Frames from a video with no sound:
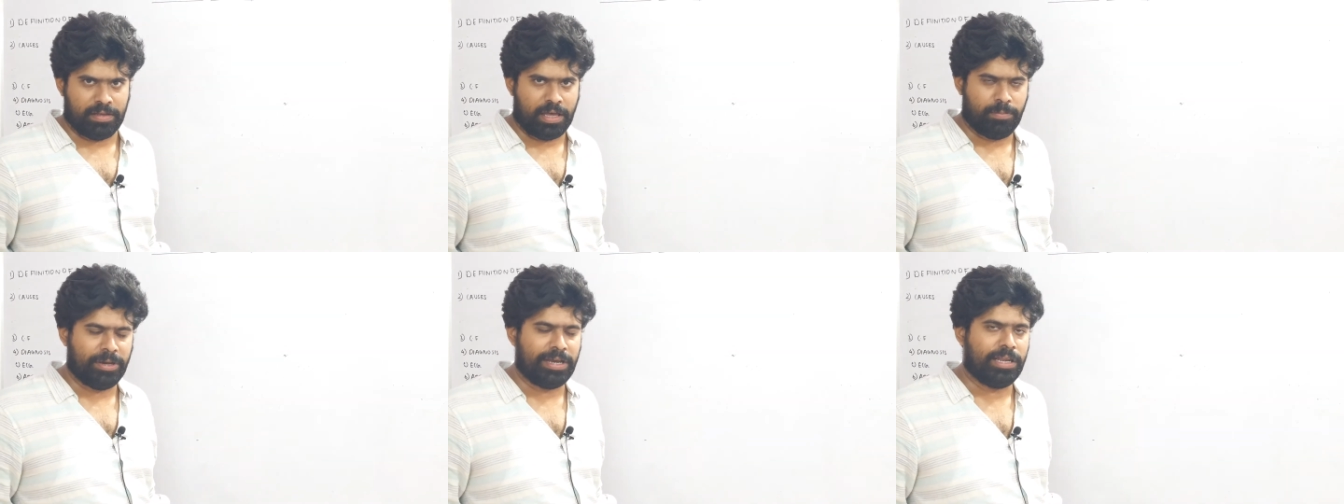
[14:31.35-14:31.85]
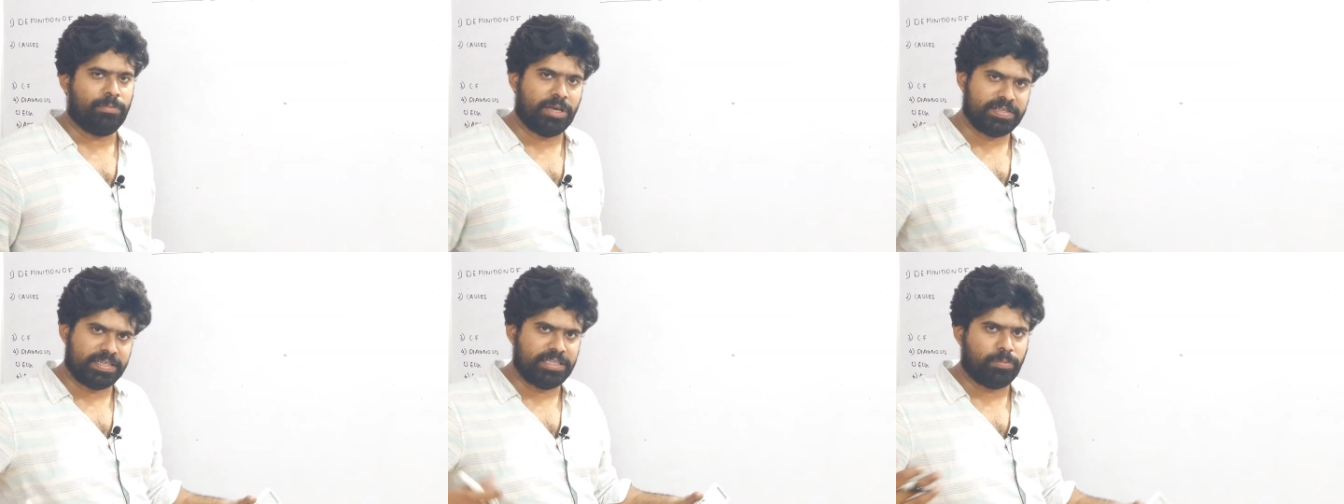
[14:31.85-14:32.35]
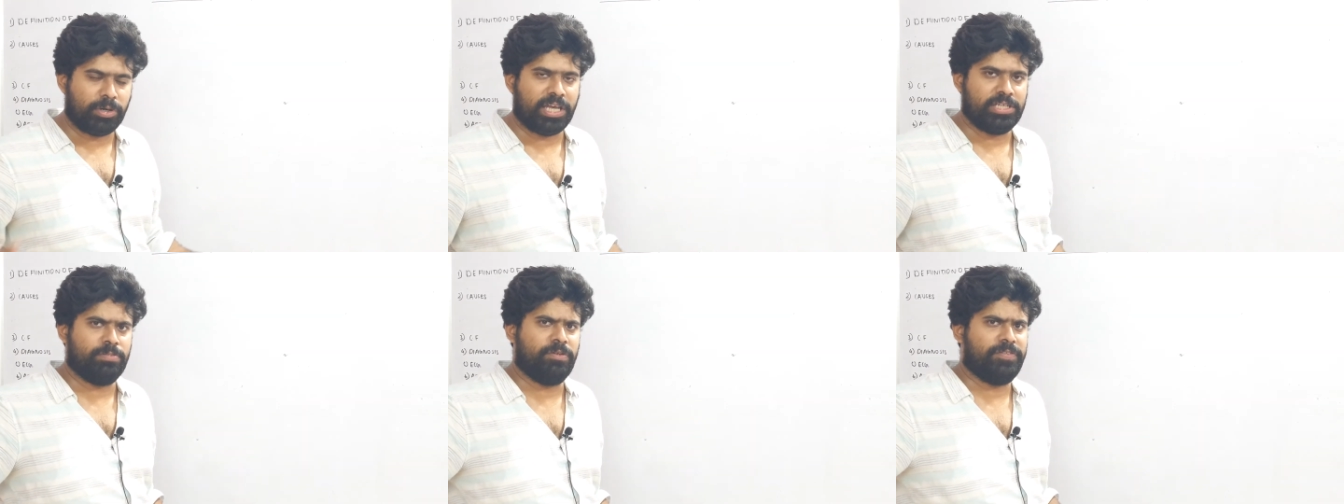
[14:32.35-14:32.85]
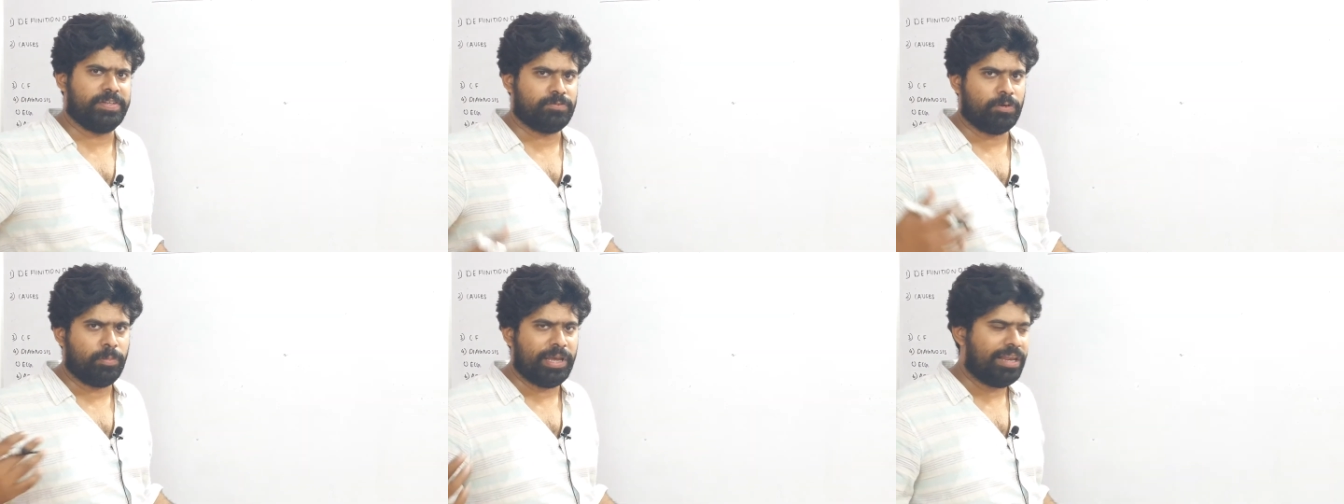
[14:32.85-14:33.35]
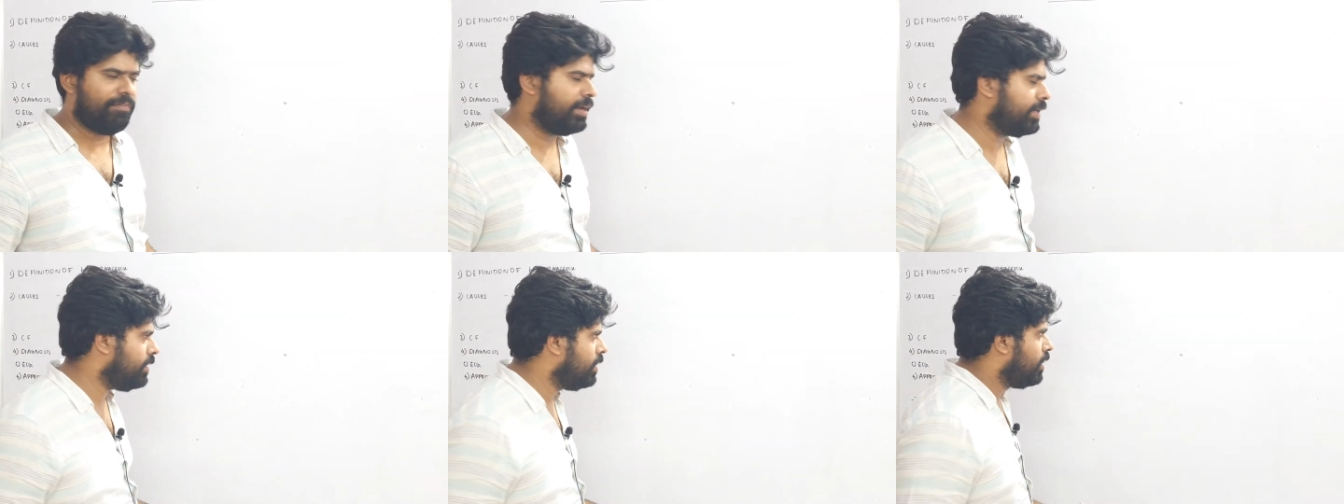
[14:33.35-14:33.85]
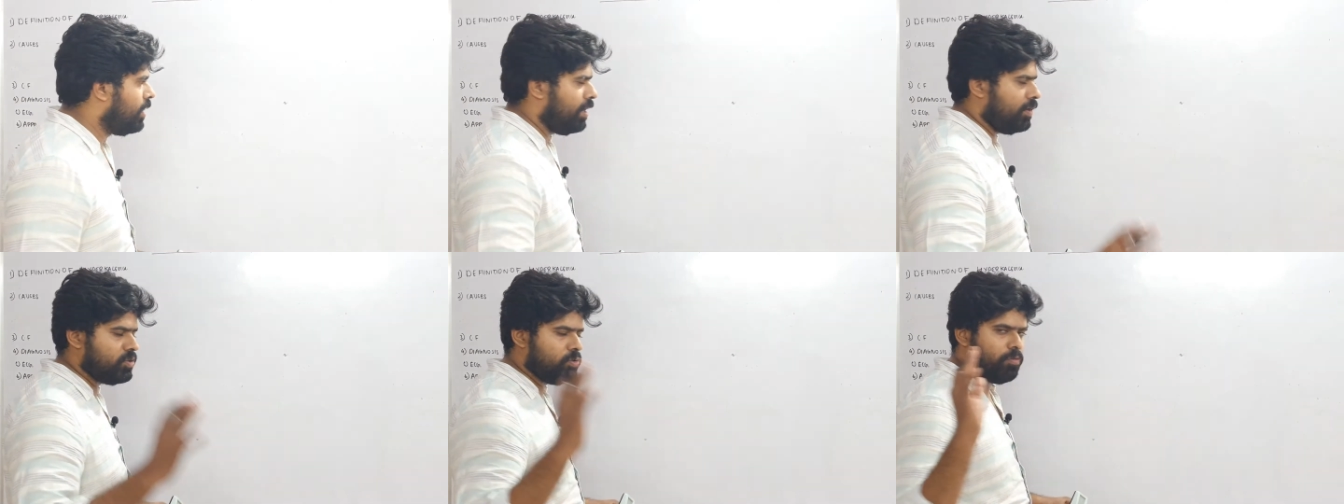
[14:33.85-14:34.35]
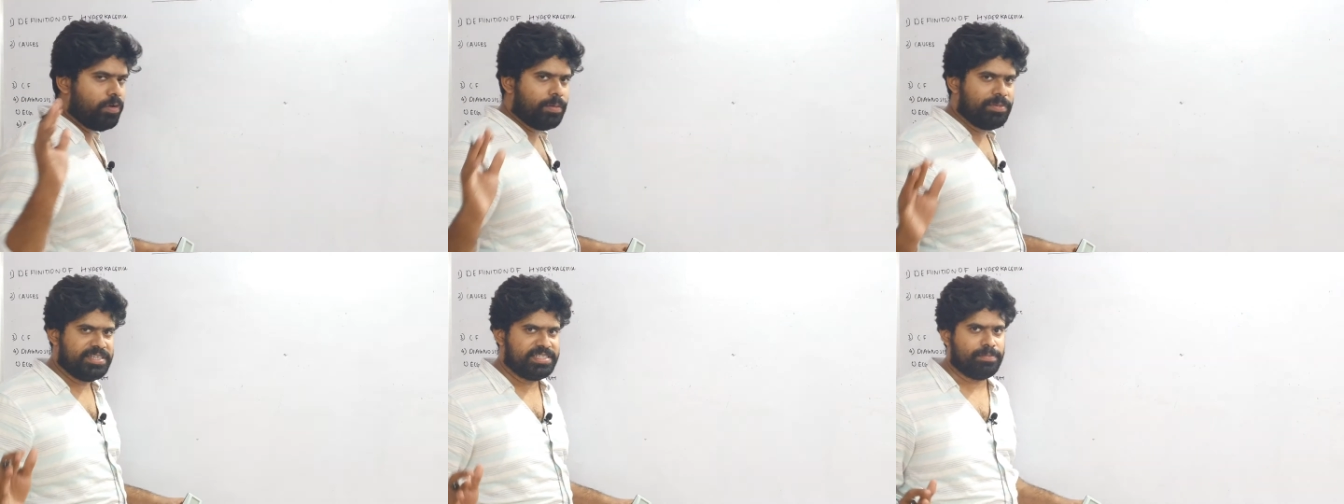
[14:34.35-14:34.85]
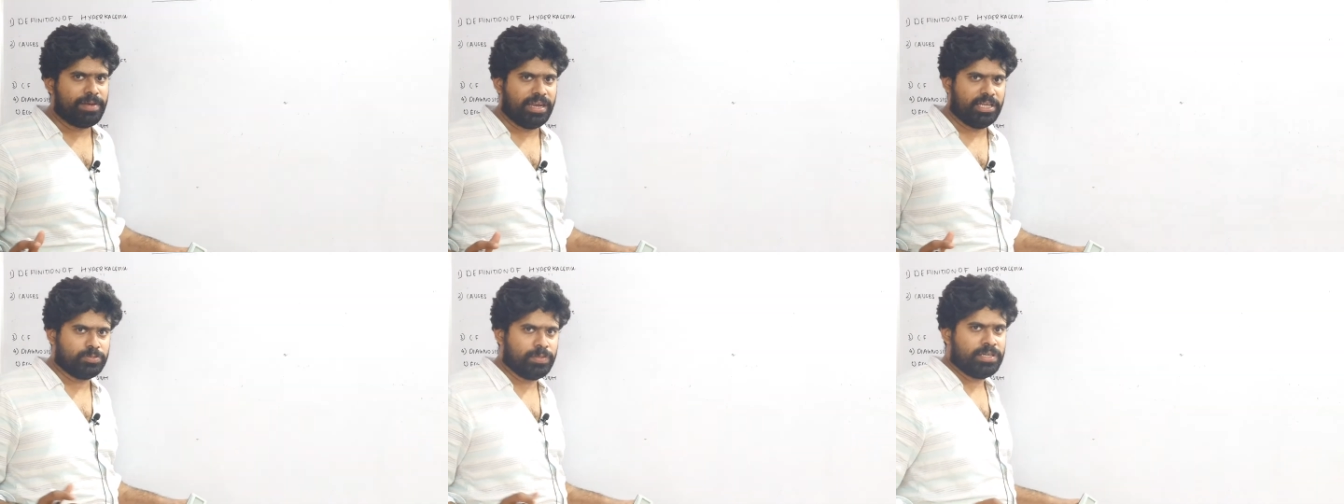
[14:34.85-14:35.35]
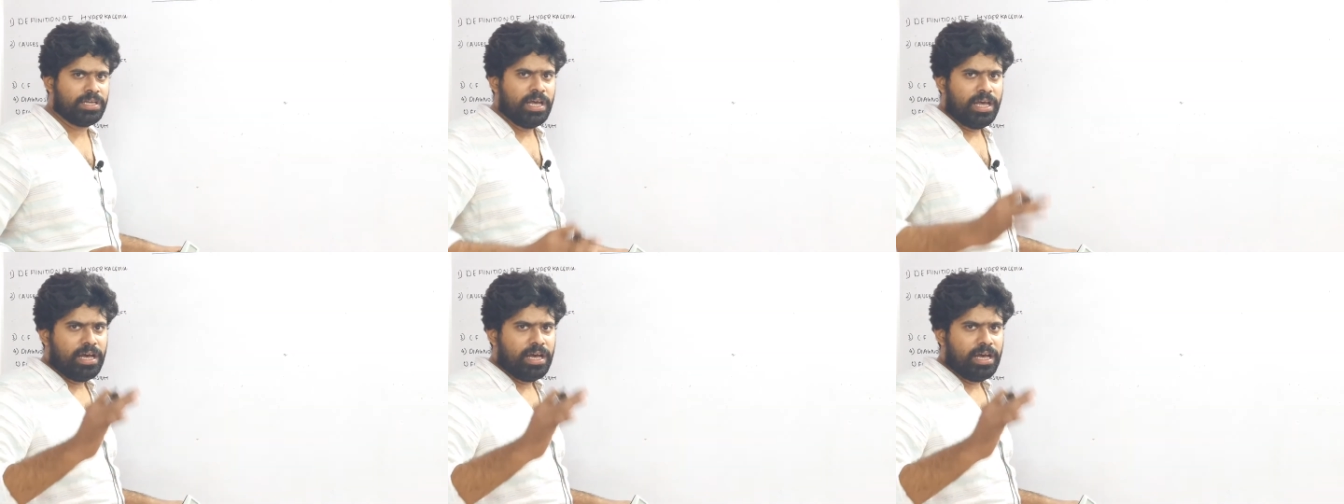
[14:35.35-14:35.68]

hyperkalemia, send the potassium. If it's found to be elevated, you should go for emergency management.